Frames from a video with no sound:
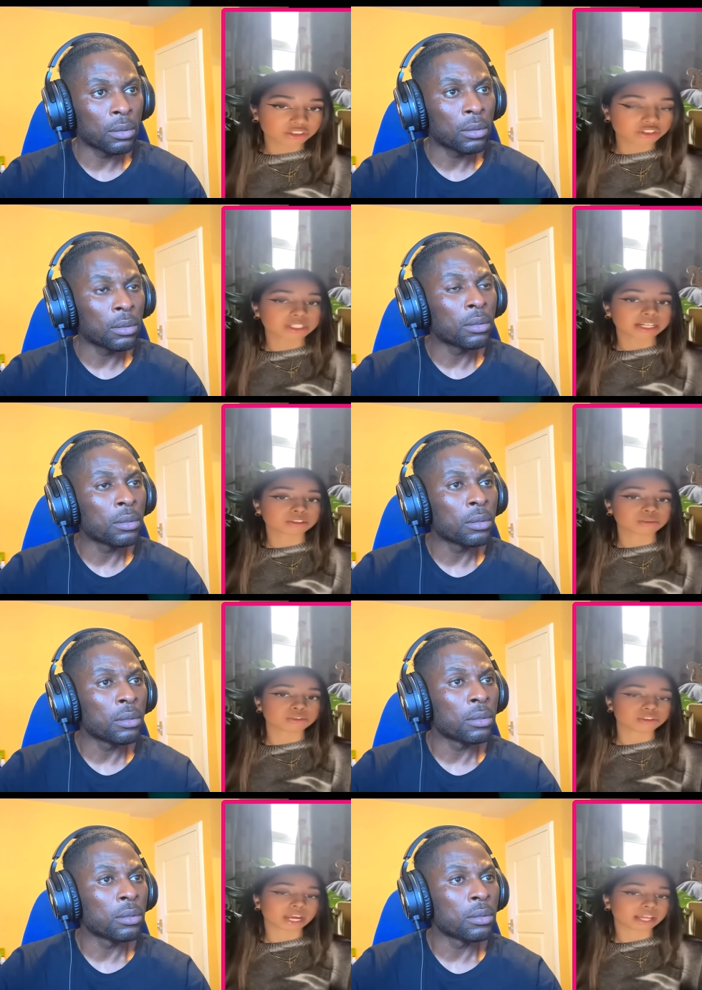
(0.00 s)
Speaker 1: just like to also
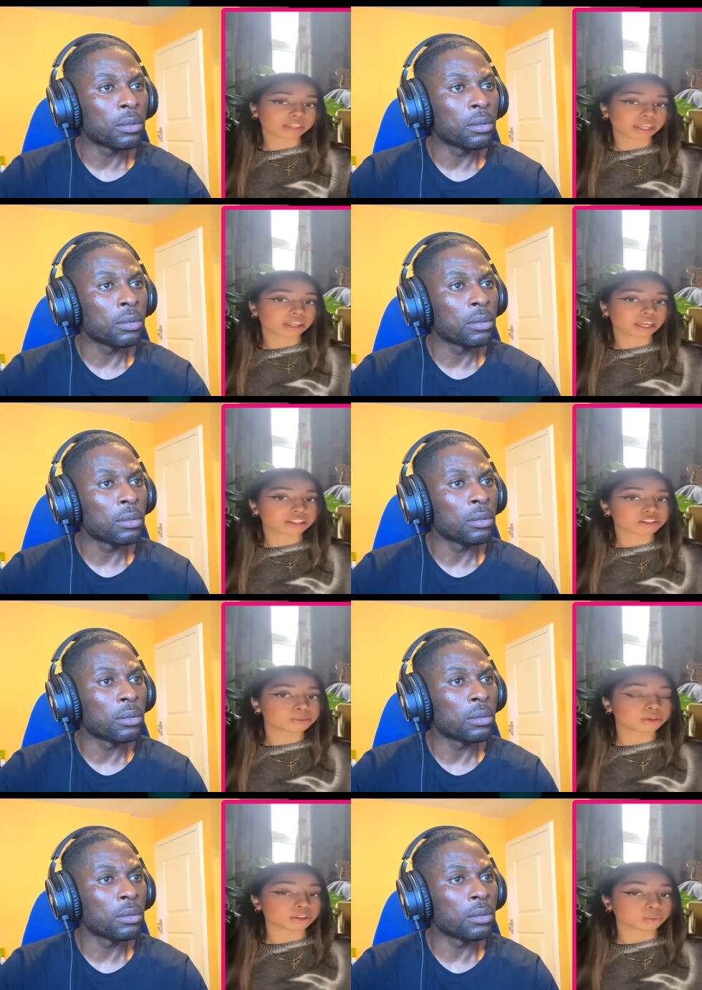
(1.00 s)
add that at this
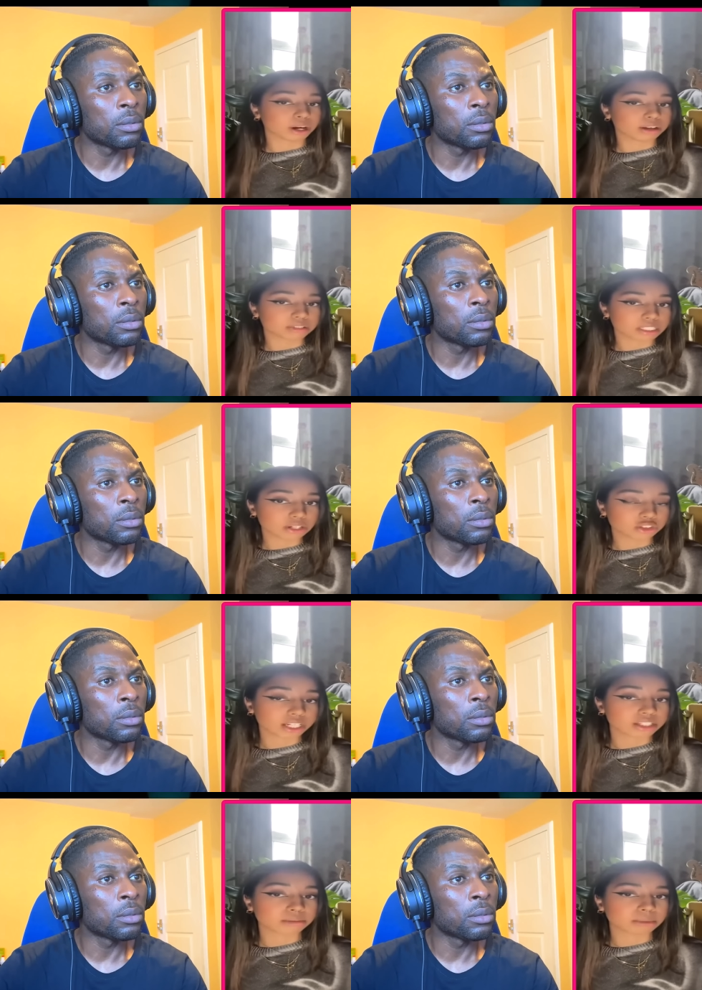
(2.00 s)
point, the wife is now
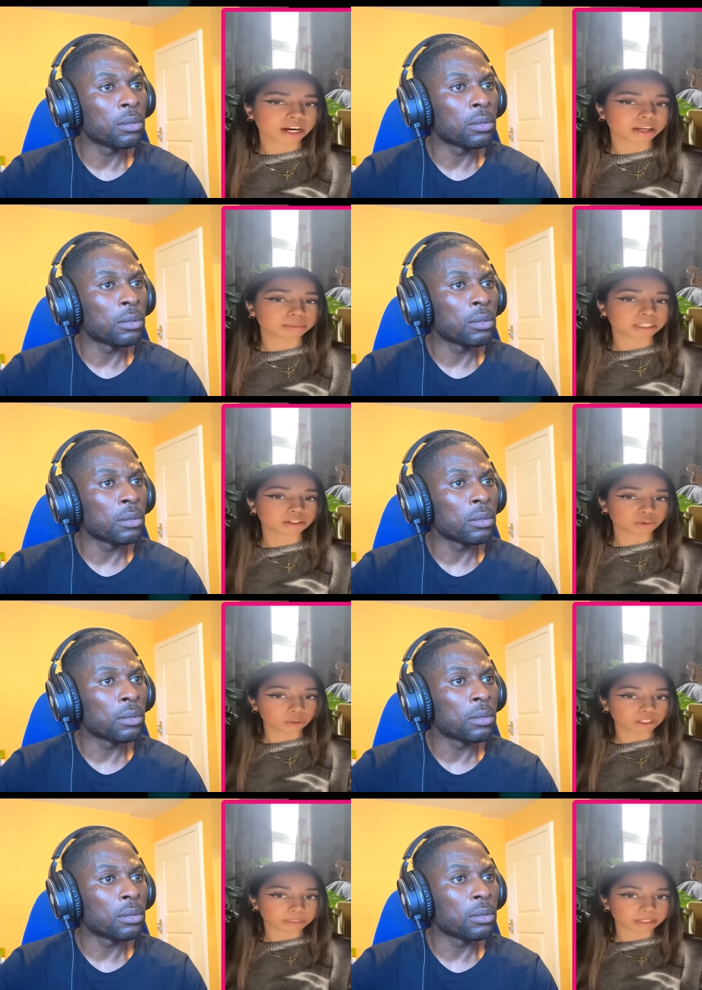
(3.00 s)
chasing behind me,
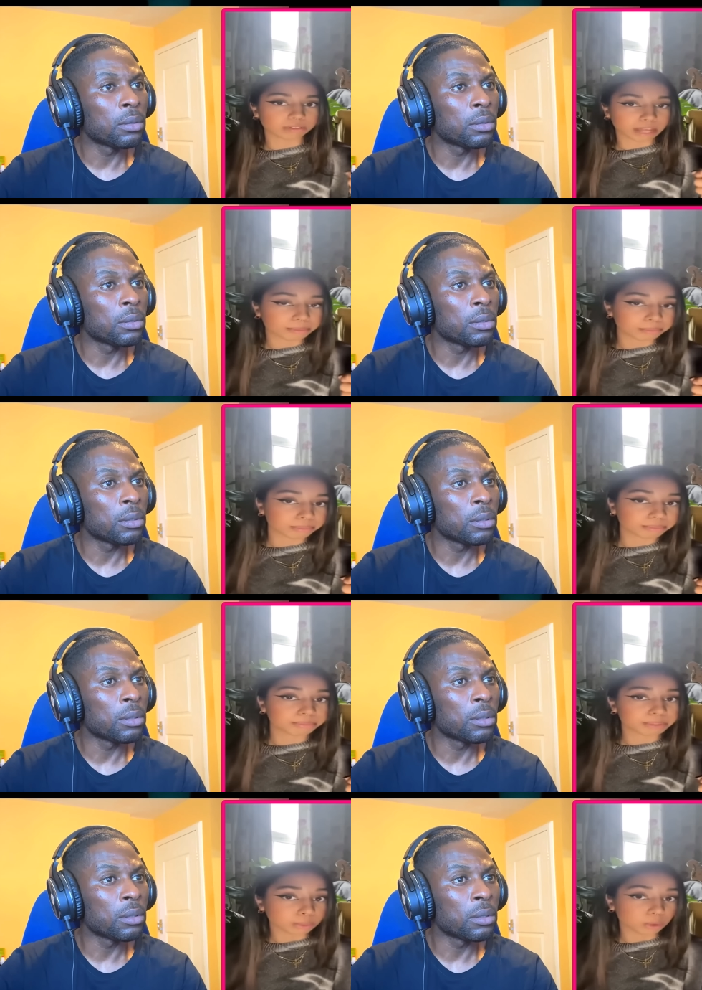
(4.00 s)
calling me a fat
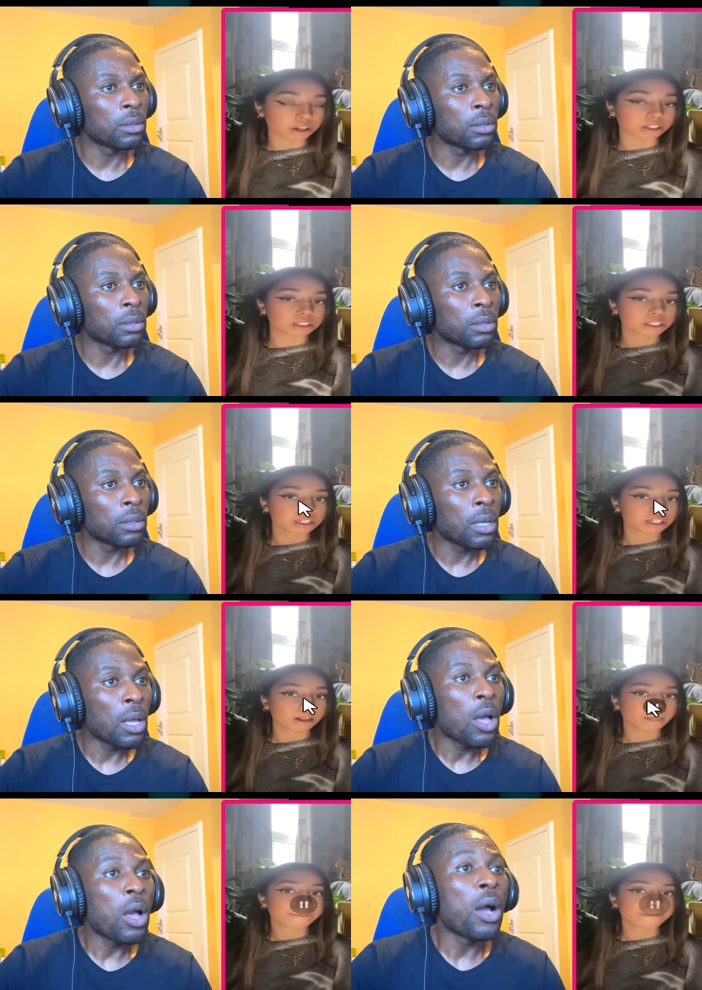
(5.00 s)
B word.
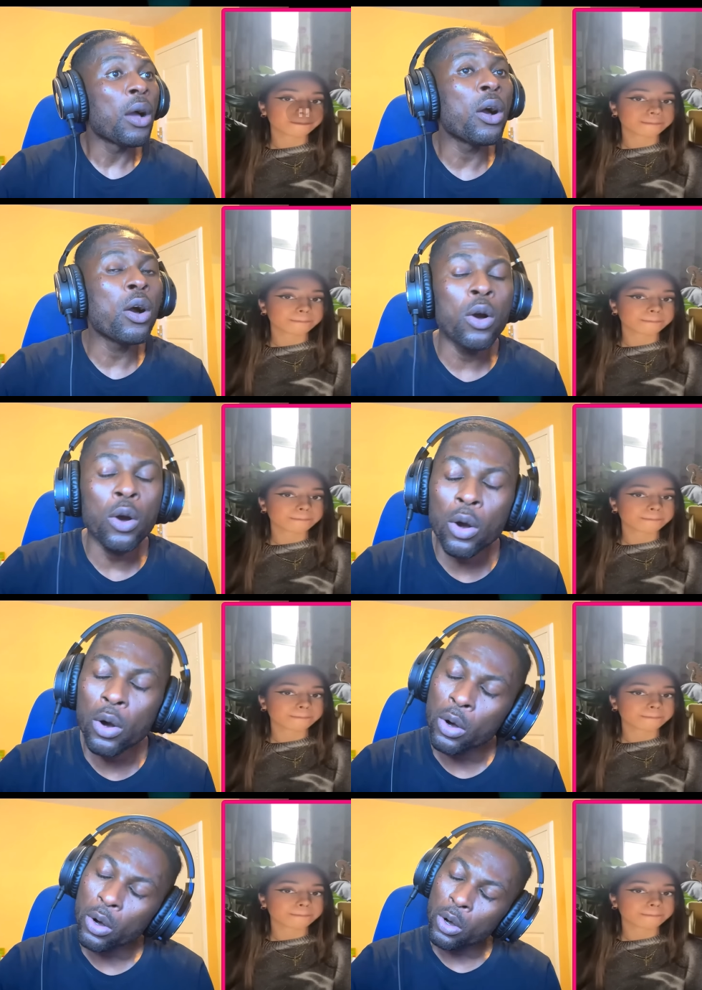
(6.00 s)
Speaker 2: Oh, oh, oh,
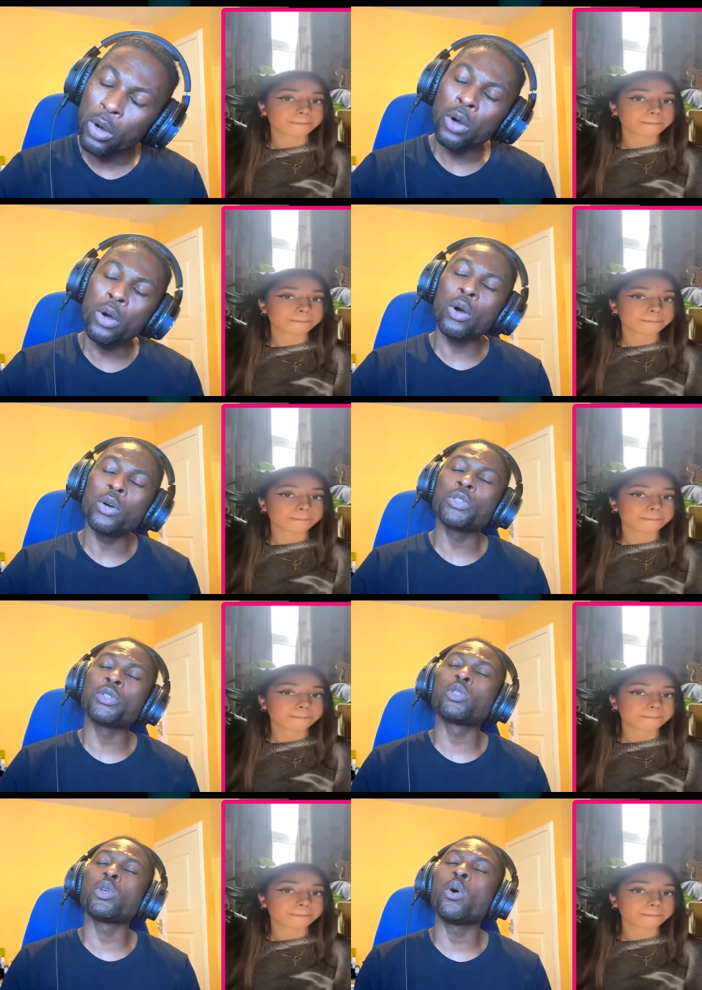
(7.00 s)
oh, oh, oh.
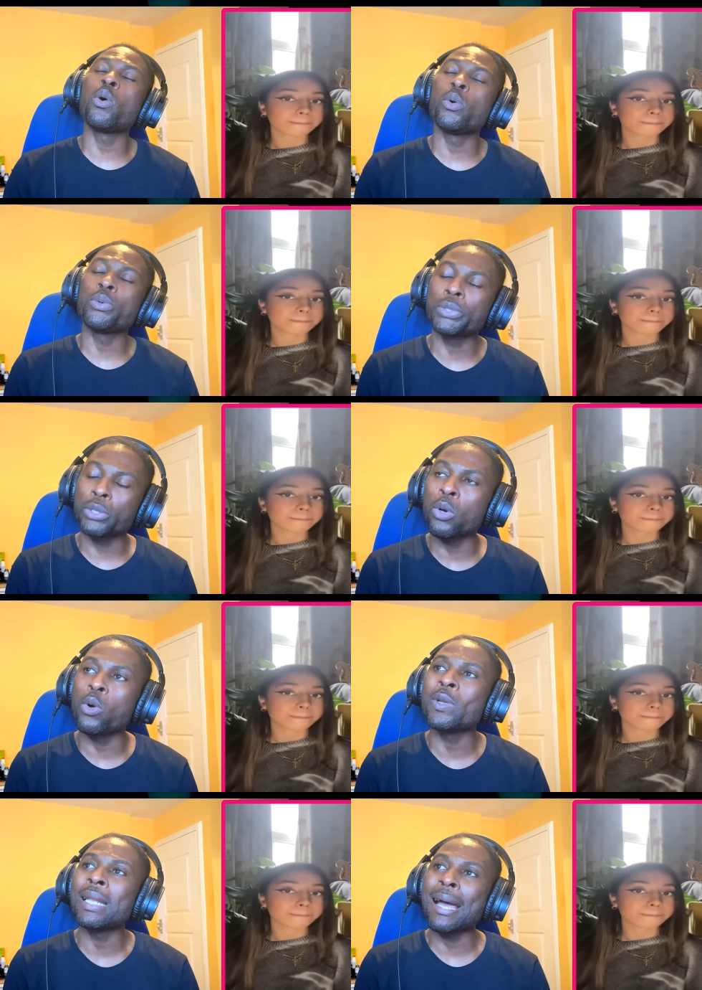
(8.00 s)
So, so
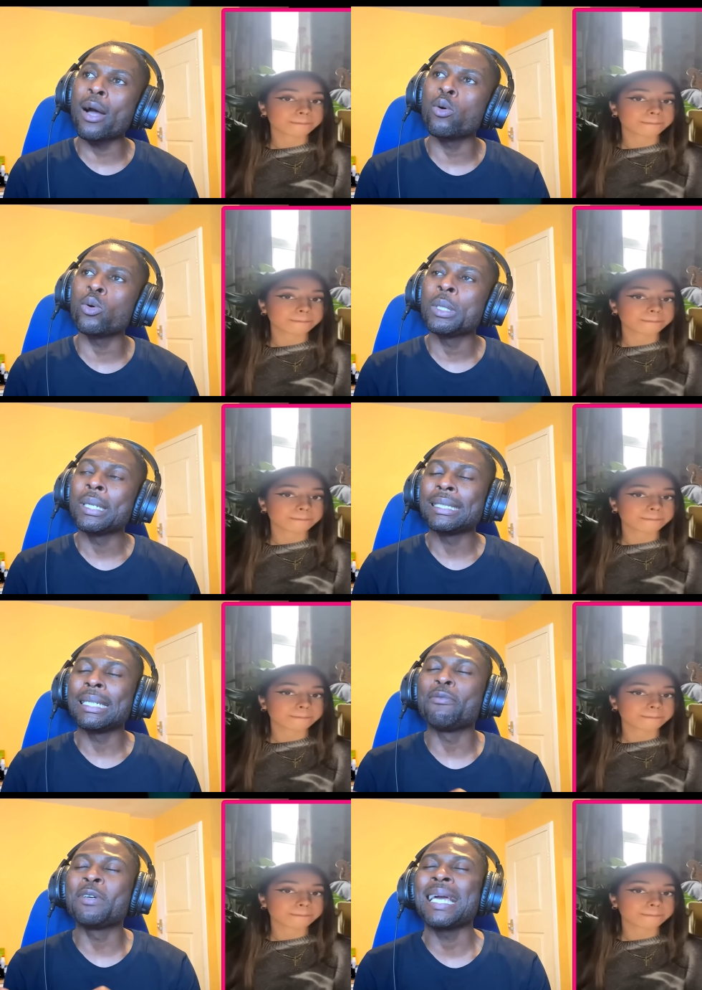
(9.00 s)
now
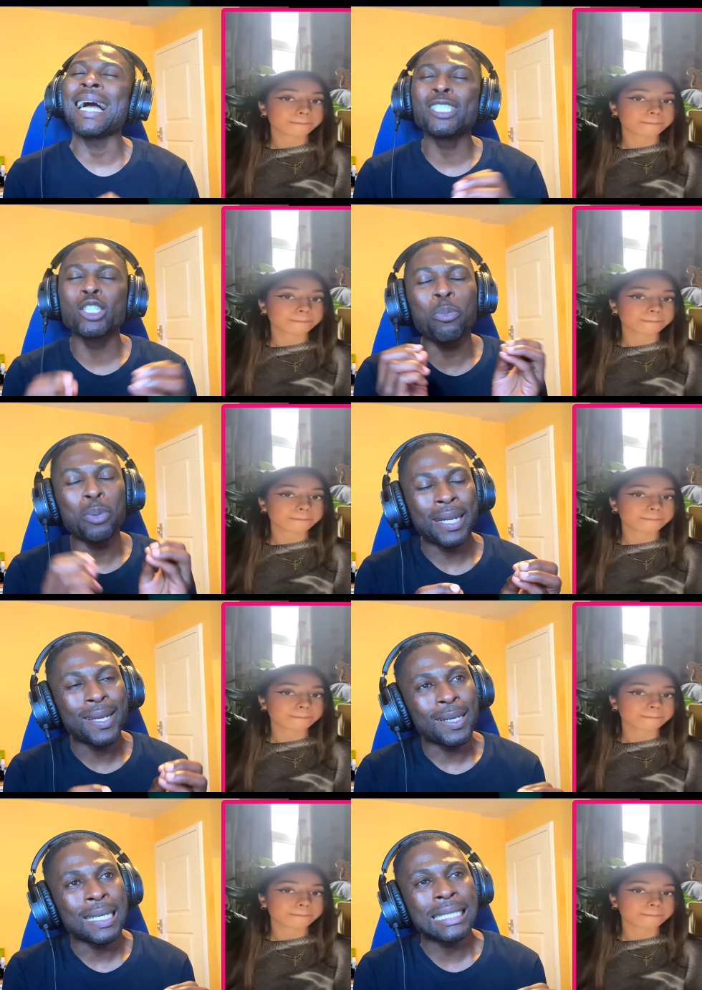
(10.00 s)
they've ganged up on her.
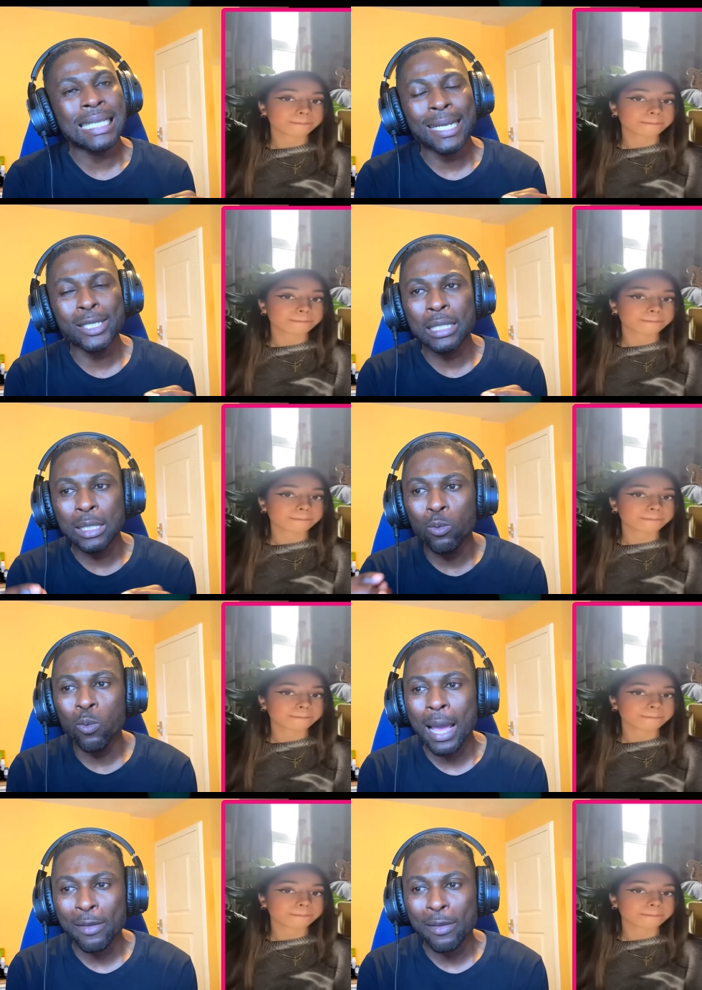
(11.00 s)
It's actually the wife